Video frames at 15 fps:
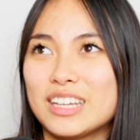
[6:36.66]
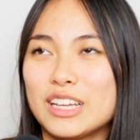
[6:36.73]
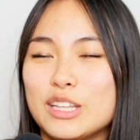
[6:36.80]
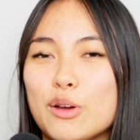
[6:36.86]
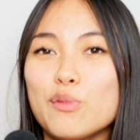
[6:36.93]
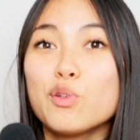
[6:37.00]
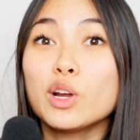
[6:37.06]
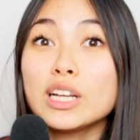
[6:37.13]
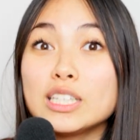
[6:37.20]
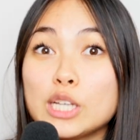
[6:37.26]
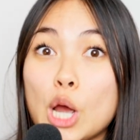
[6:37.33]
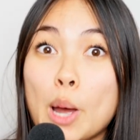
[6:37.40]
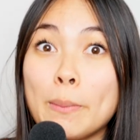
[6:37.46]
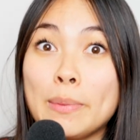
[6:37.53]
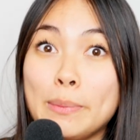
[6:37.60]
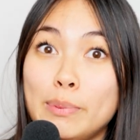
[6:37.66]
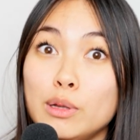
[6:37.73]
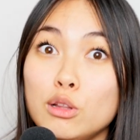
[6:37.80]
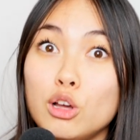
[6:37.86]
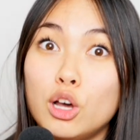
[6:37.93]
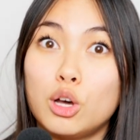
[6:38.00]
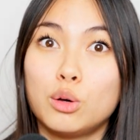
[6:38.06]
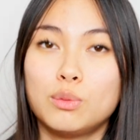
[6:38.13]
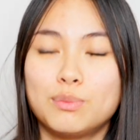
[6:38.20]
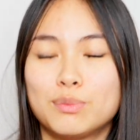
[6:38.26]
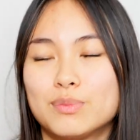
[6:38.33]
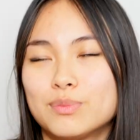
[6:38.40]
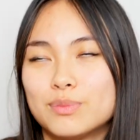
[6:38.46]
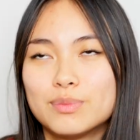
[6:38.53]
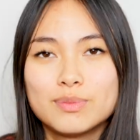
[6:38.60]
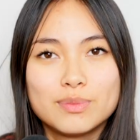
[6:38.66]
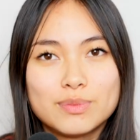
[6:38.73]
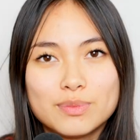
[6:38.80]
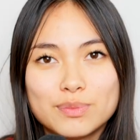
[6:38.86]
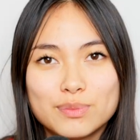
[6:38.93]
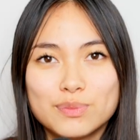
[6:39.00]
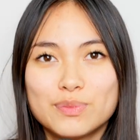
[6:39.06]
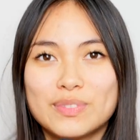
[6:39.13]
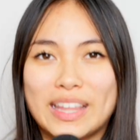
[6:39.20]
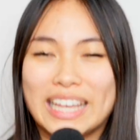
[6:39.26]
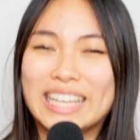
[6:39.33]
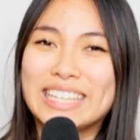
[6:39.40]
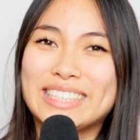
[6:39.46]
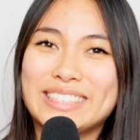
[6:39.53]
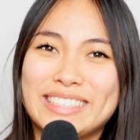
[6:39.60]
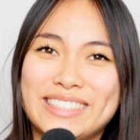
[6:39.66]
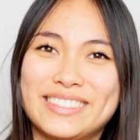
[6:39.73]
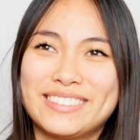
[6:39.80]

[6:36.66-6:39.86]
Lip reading: Don't forget to comment below. Thanks.